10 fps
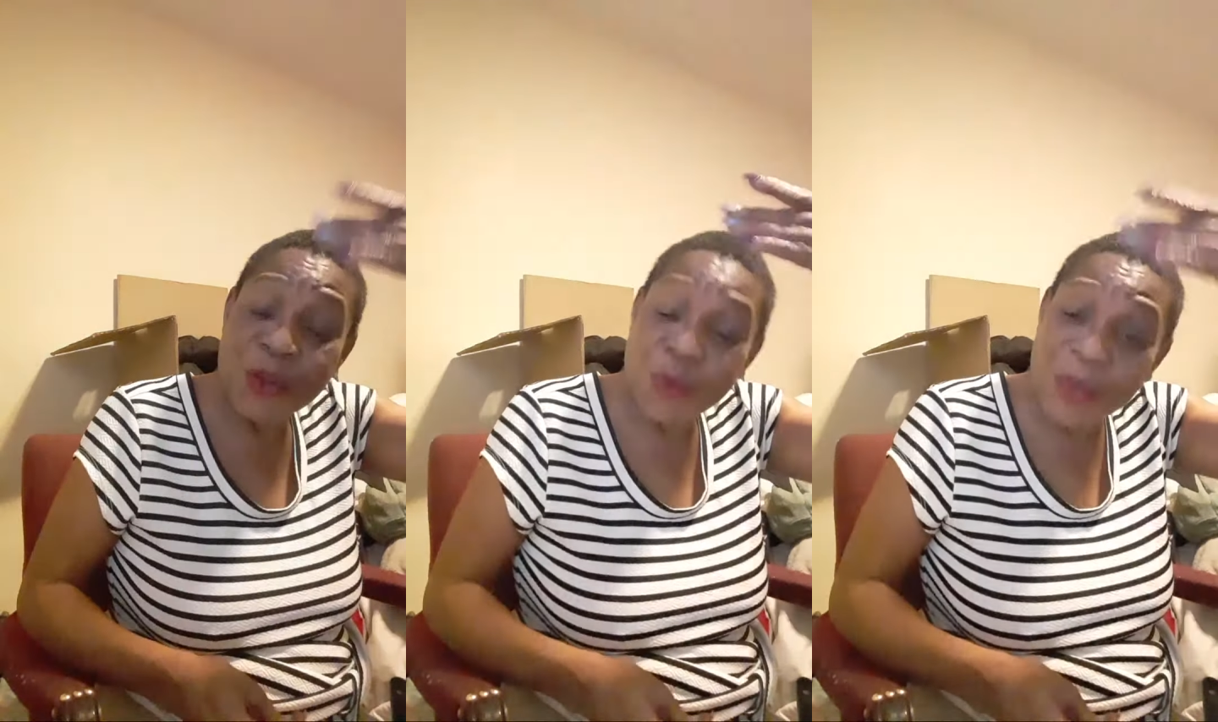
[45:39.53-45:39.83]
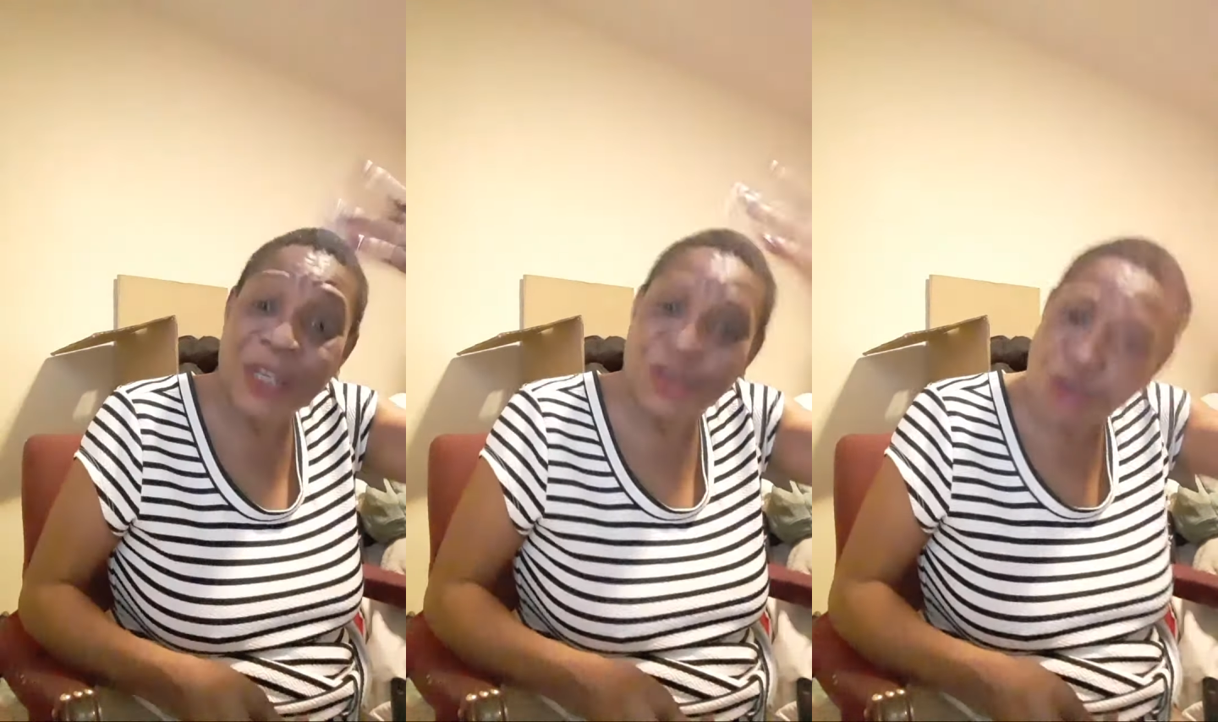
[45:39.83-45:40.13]

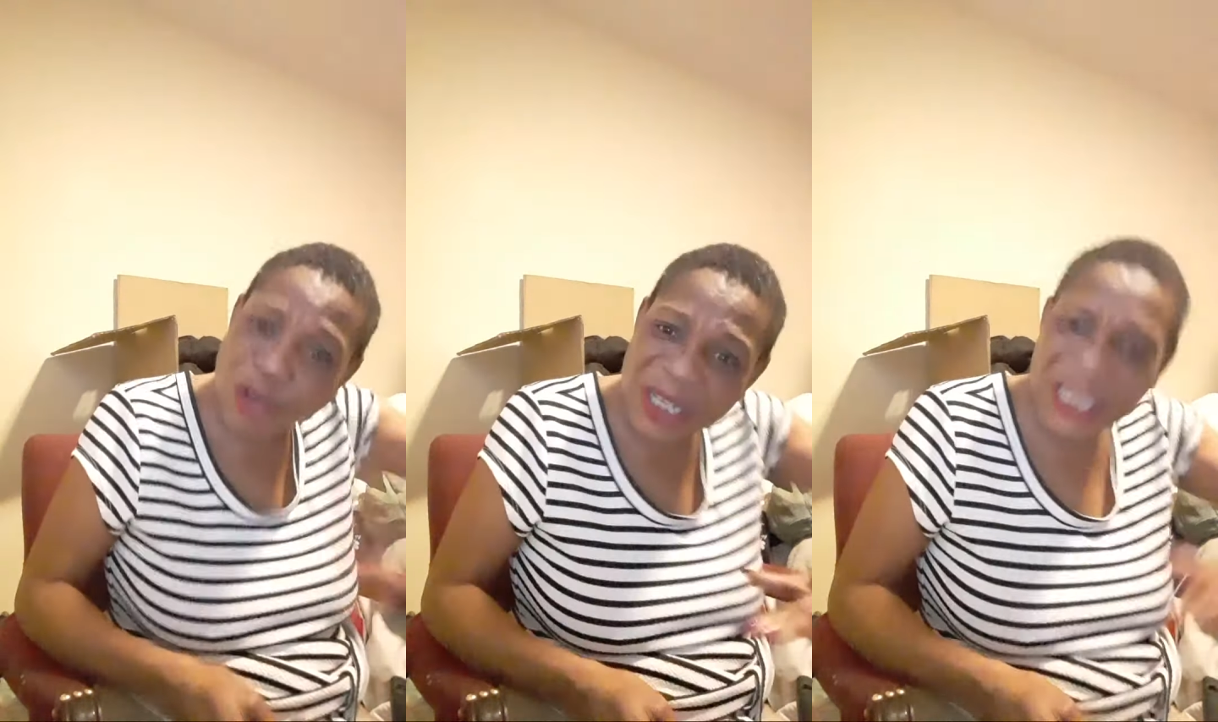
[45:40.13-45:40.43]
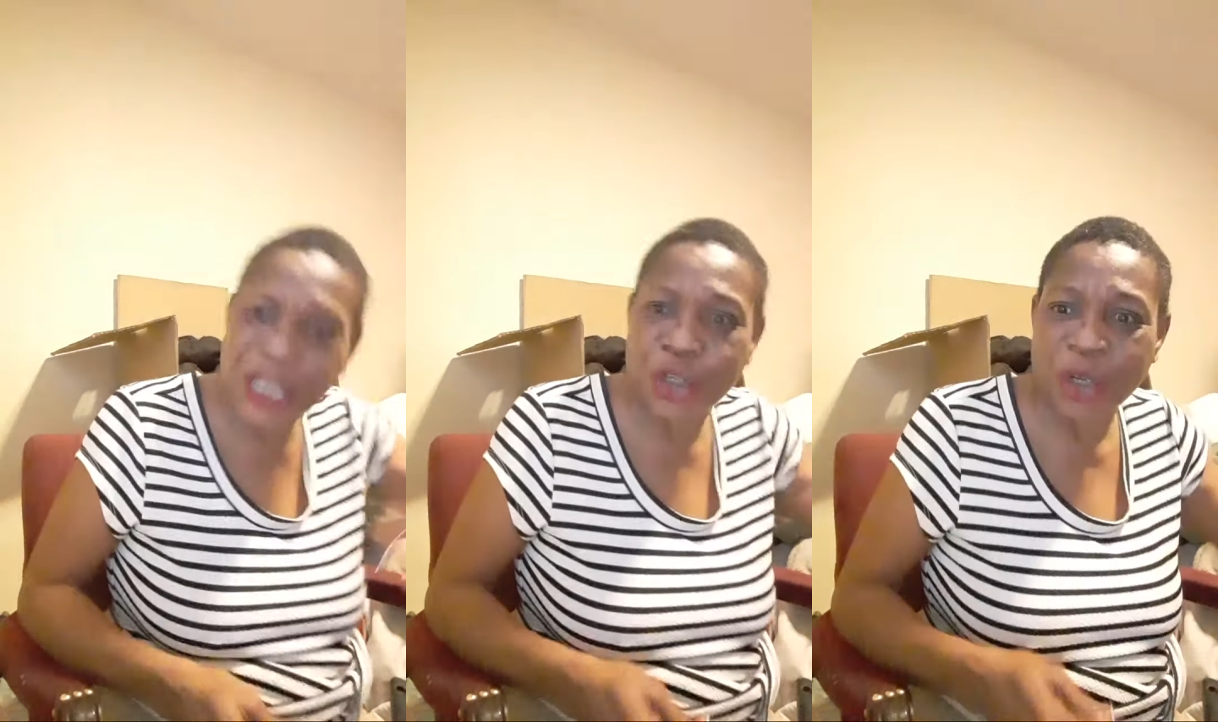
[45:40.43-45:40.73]
we just
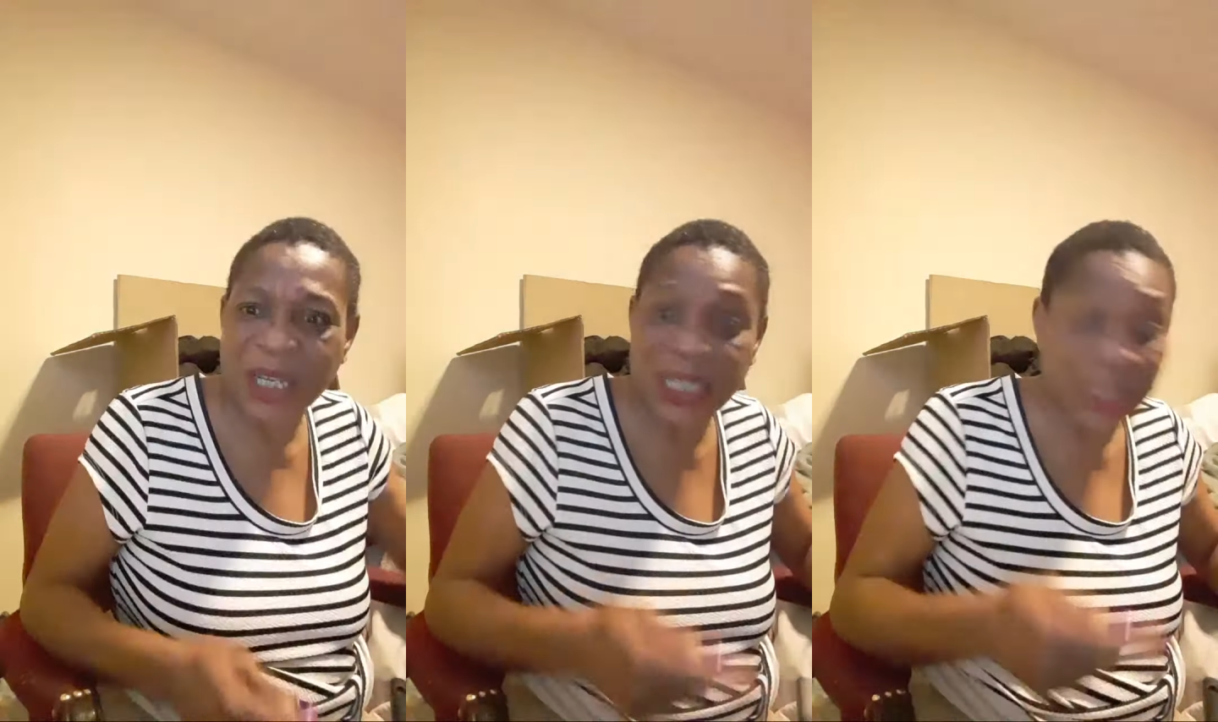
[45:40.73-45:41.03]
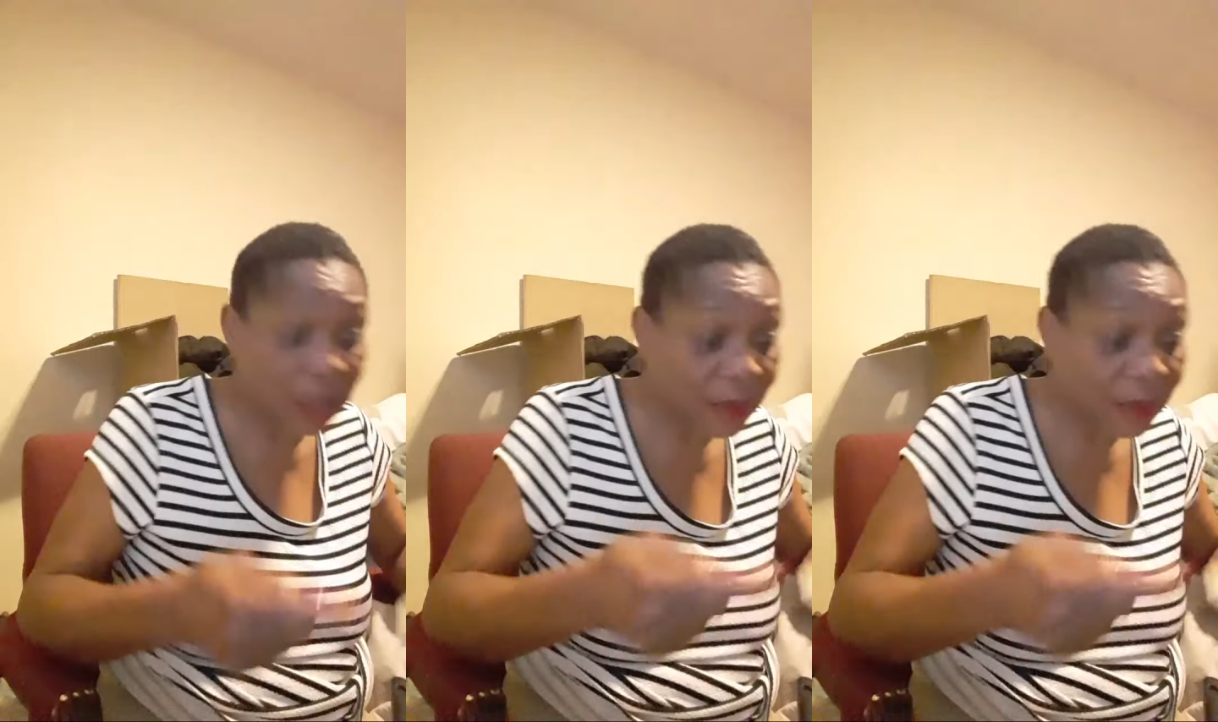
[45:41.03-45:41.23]
deteriorate.